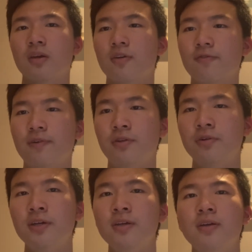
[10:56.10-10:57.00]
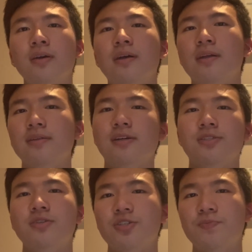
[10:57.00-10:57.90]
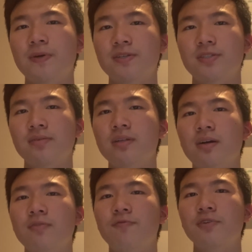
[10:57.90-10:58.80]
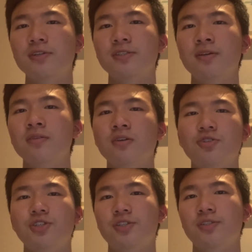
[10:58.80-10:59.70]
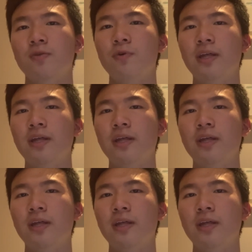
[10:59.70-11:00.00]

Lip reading: Finally, let's not spend some time focusing not just on what